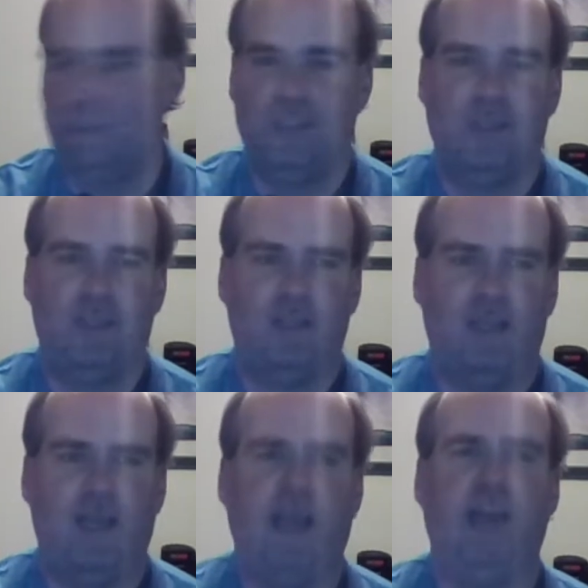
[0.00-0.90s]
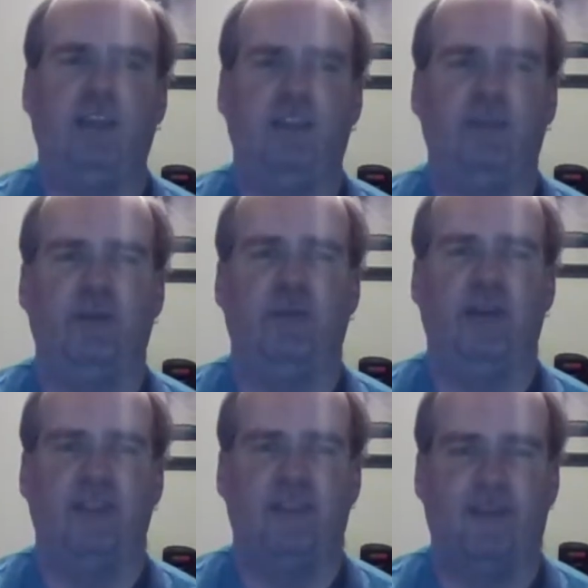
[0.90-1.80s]
can be patriotic for
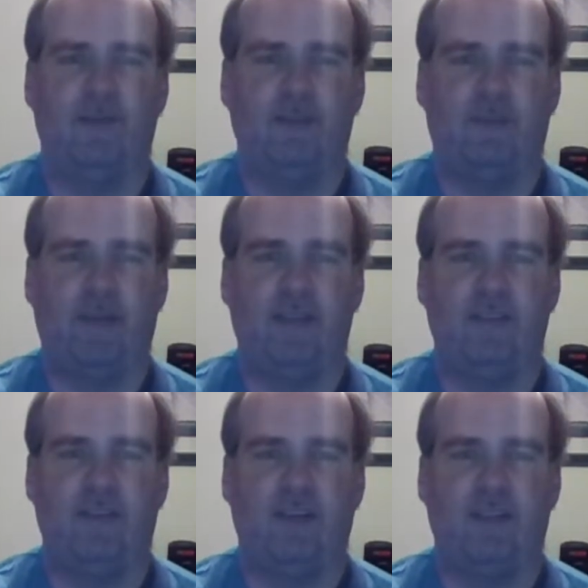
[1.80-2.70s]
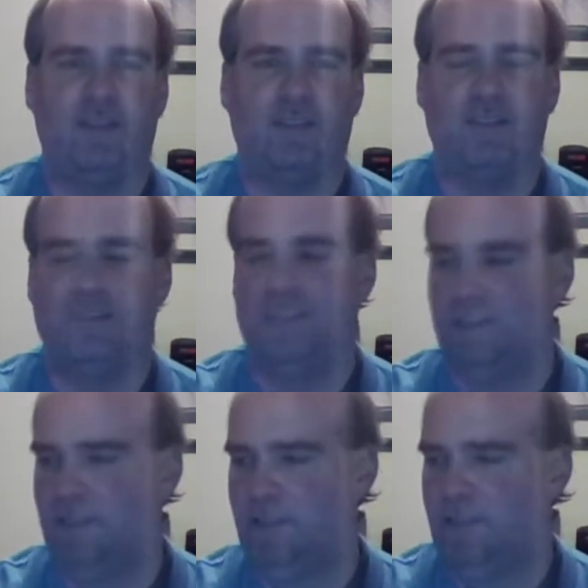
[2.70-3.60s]
one day out of the year,
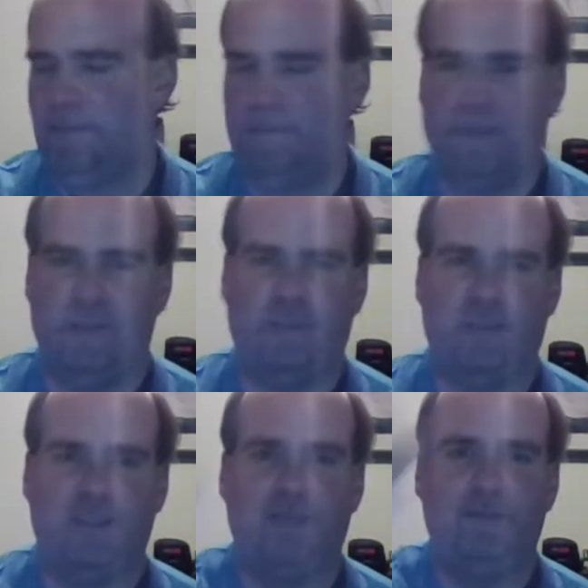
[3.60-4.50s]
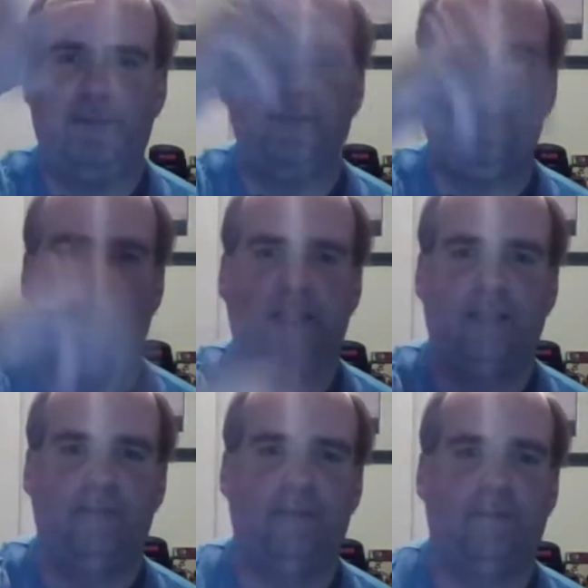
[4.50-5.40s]
so can Hobo
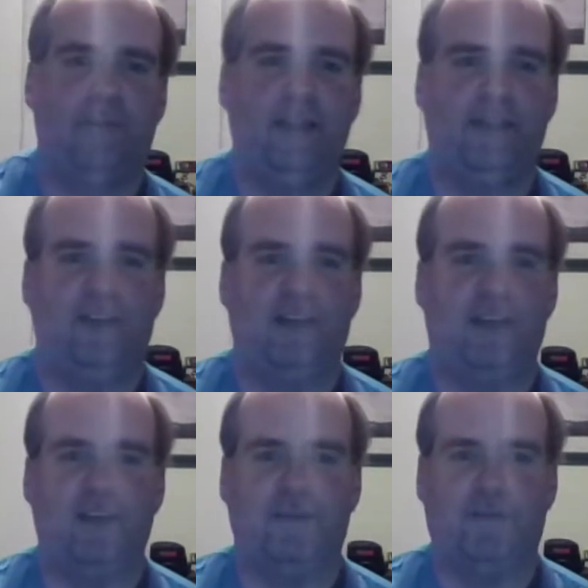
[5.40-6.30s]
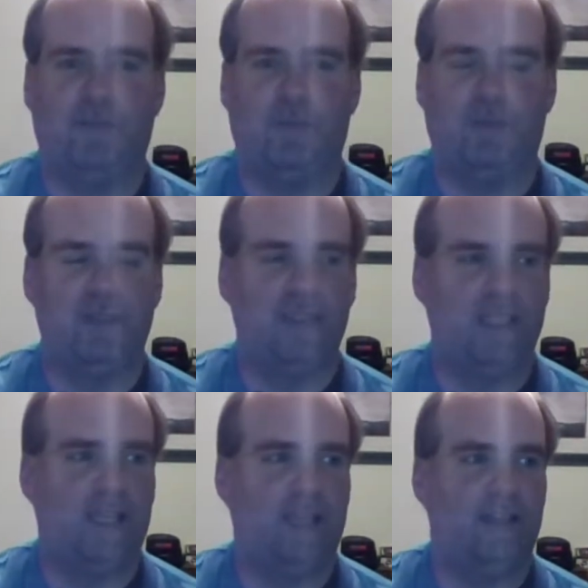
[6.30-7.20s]
Tom. In
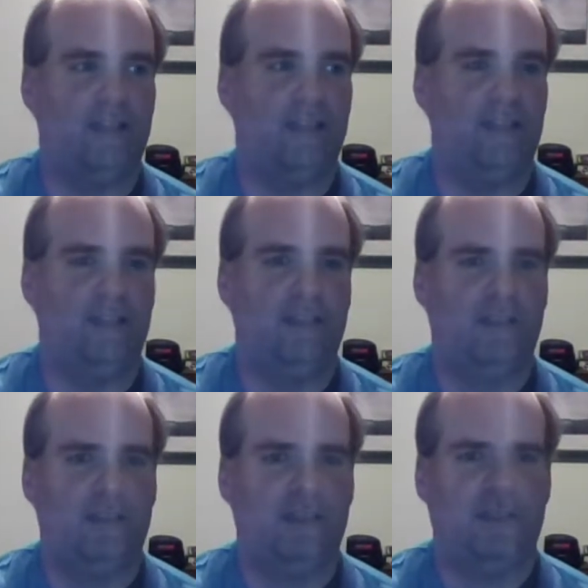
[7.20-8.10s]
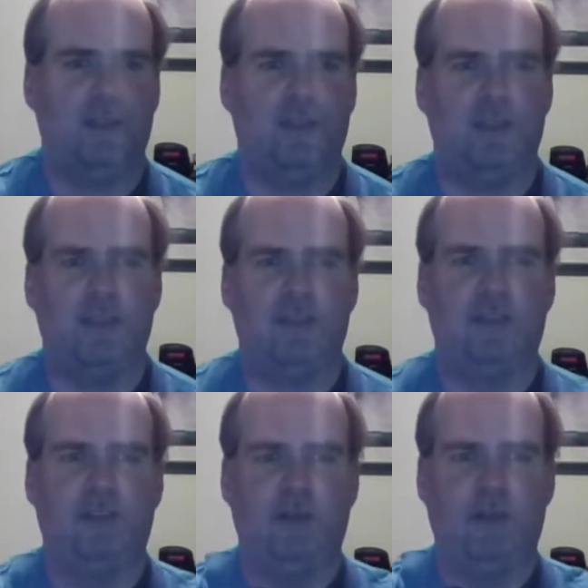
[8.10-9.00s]
fact, I have a little tribute to the troops
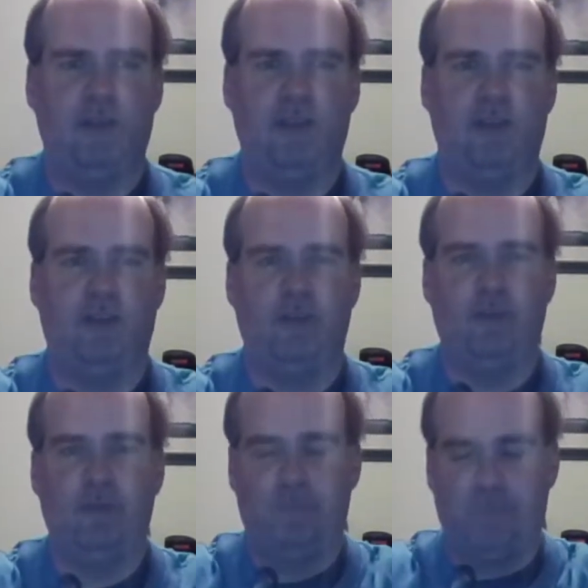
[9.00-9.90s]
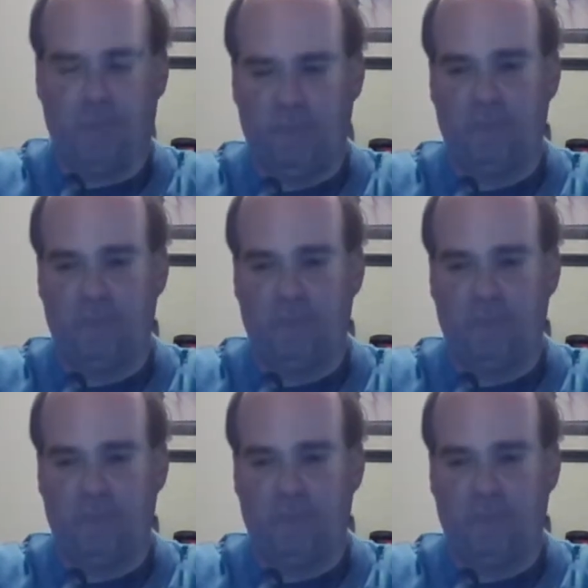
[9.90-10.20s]
going out right now.